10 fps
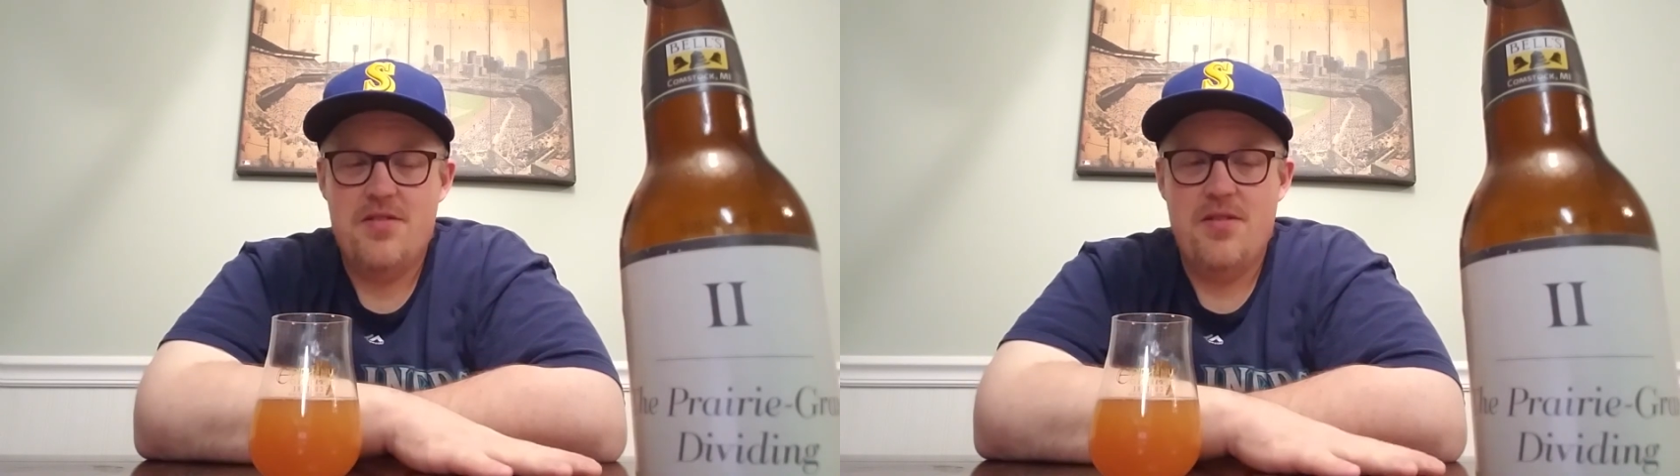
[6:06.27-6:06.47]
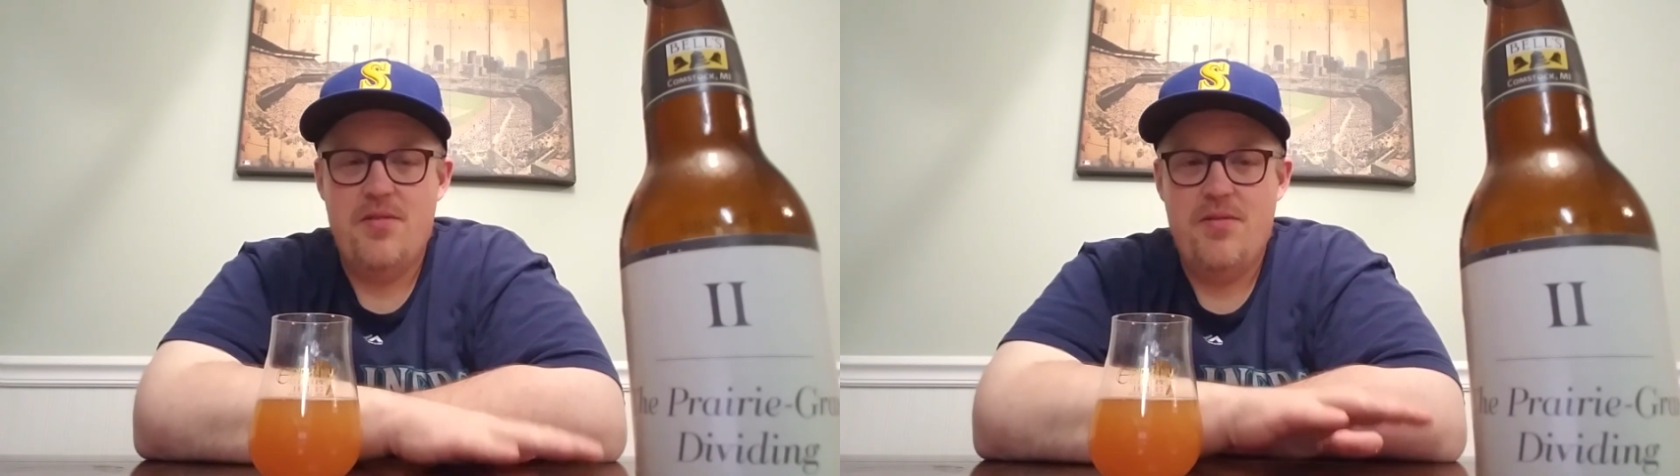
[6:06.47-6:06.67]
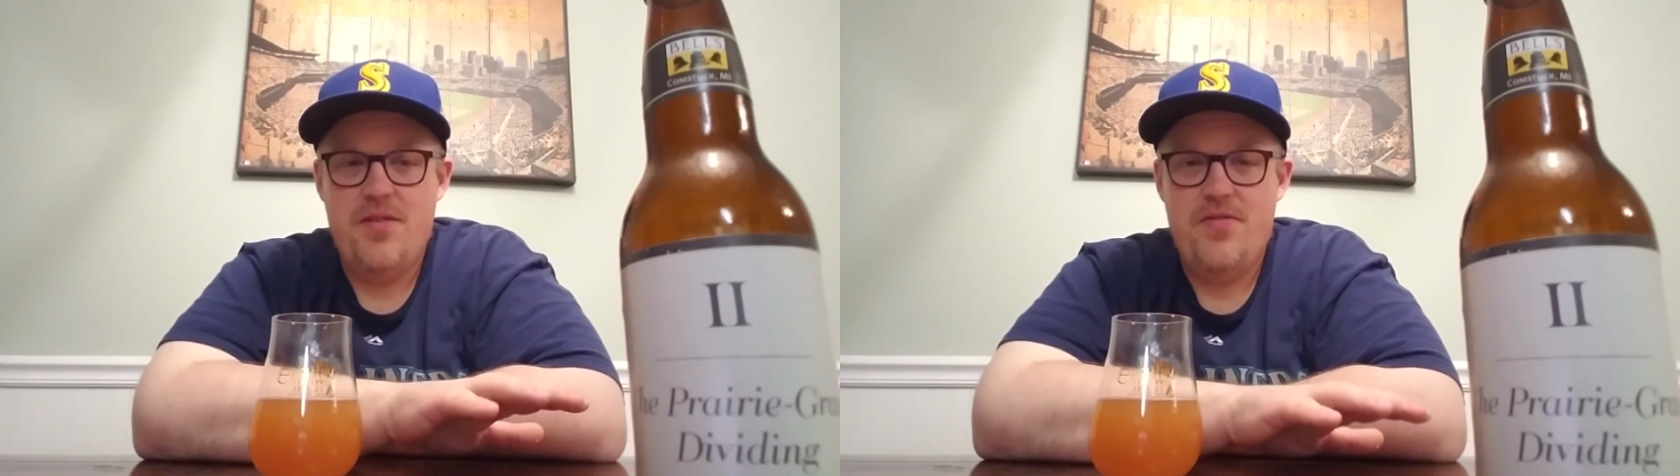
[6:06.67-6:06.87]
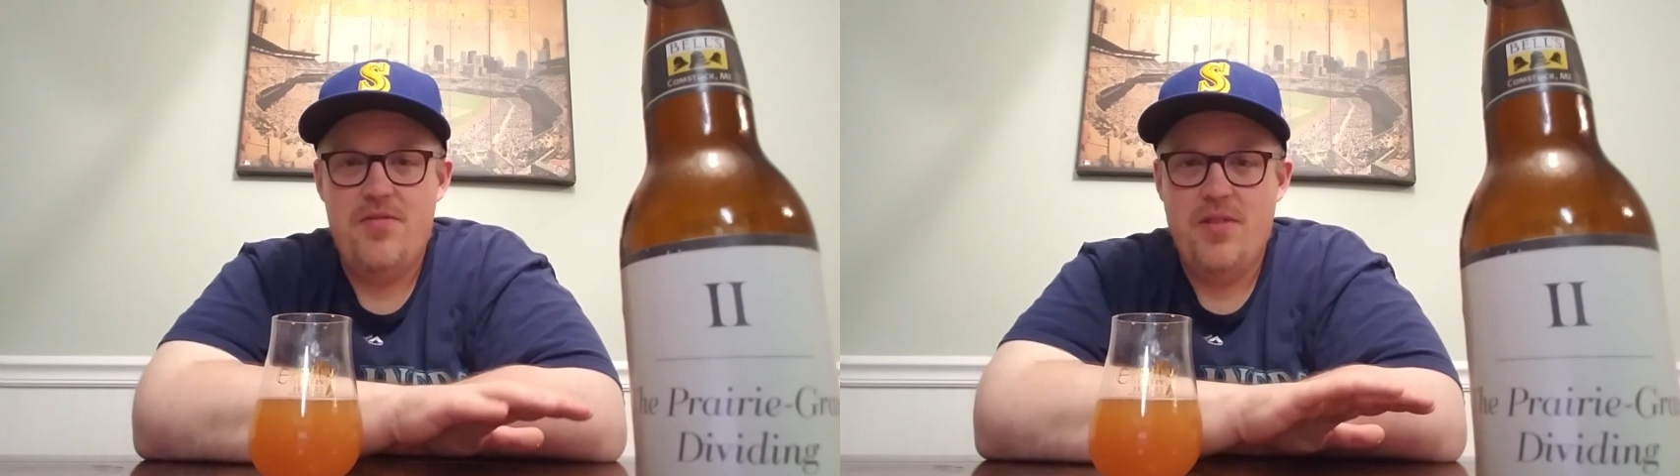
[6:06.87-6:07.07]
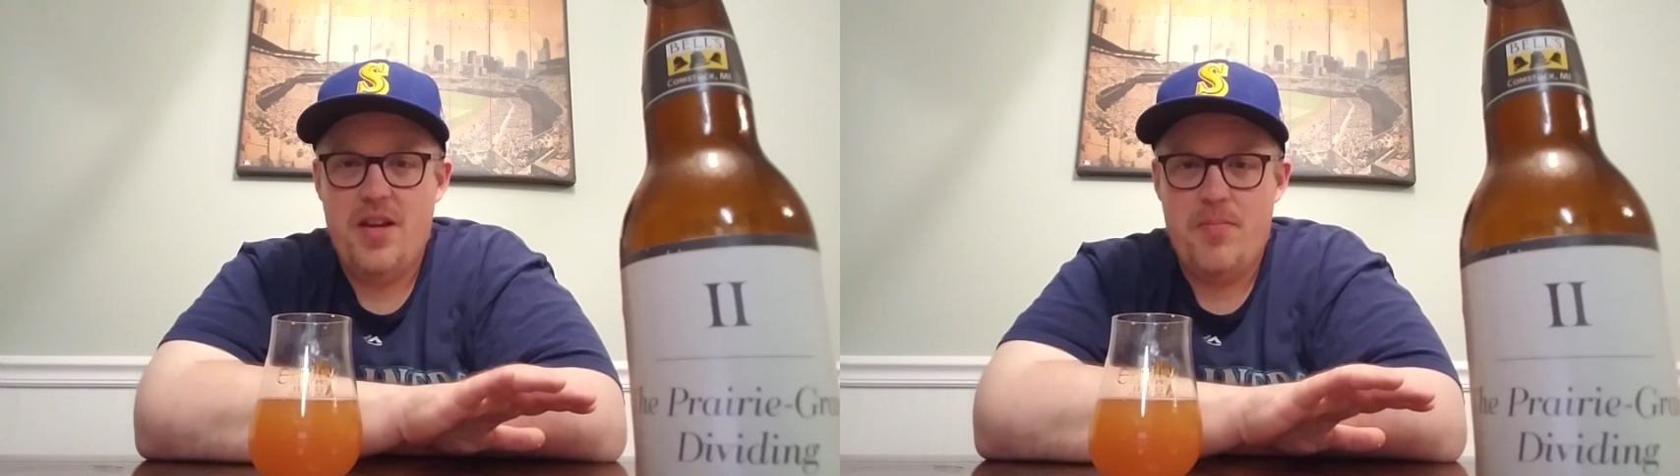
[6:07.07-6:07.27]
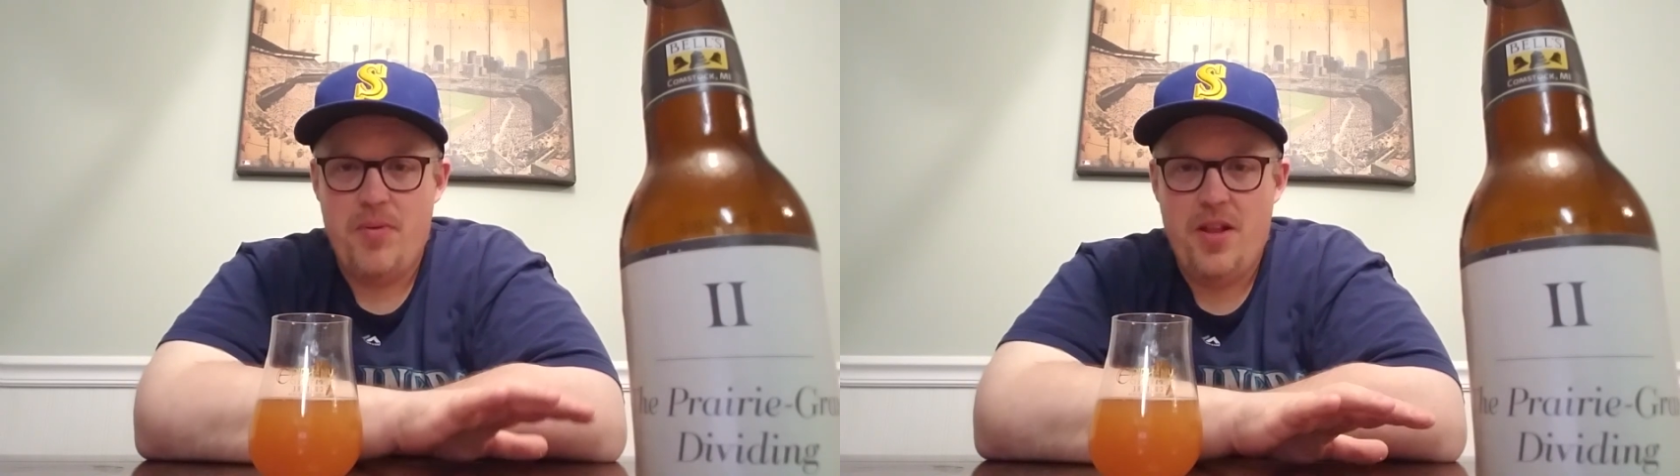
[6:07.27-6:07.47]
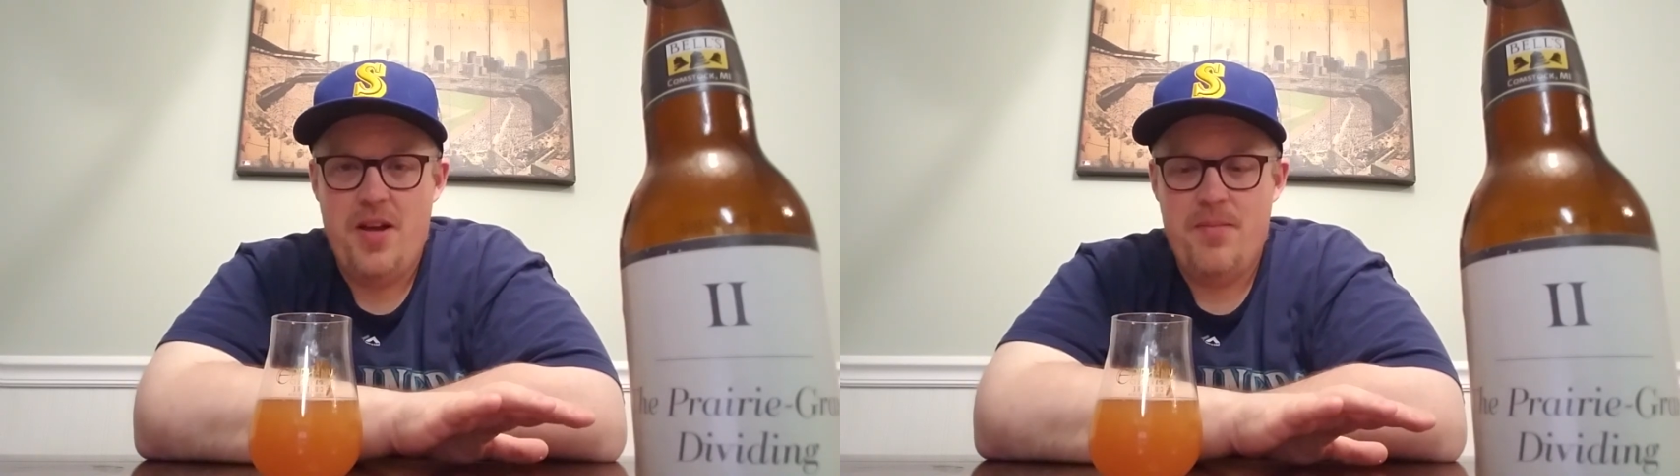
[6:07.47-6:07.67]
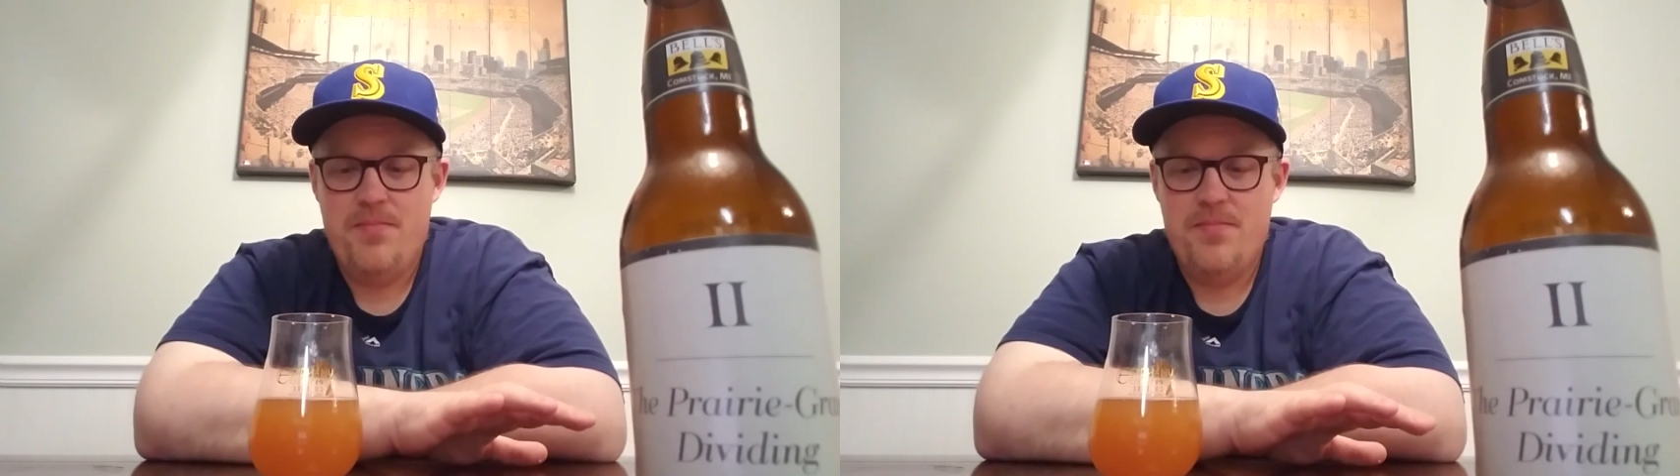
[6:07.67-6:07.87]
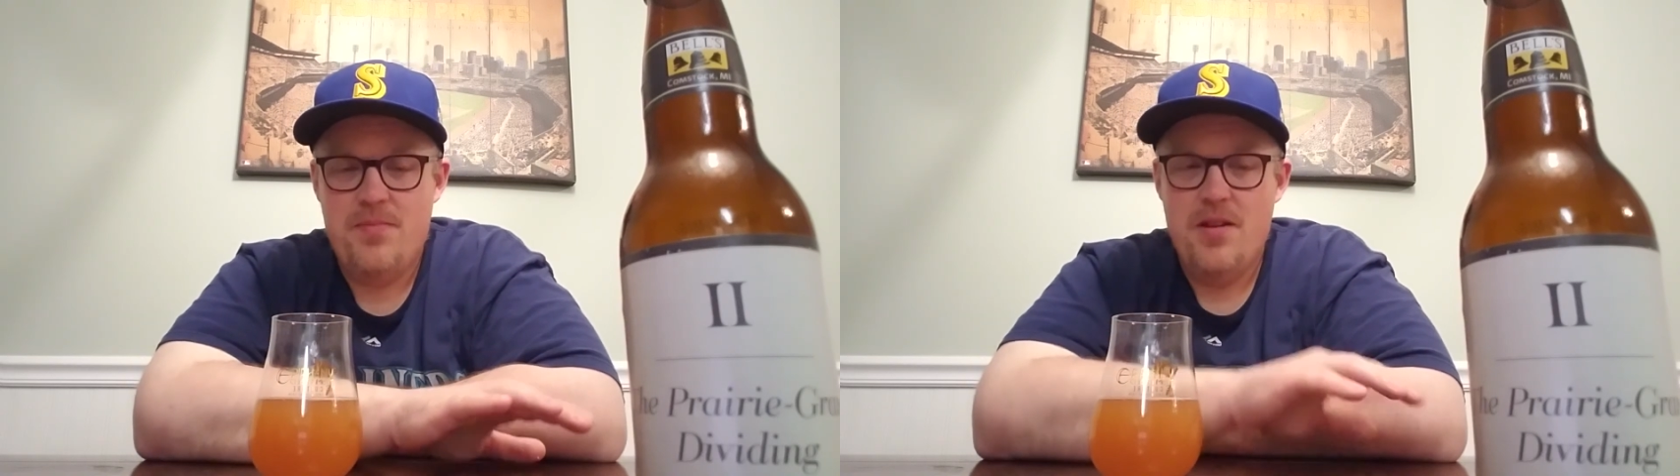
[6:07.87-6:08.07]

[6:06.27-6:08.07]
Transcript: So if you like plum,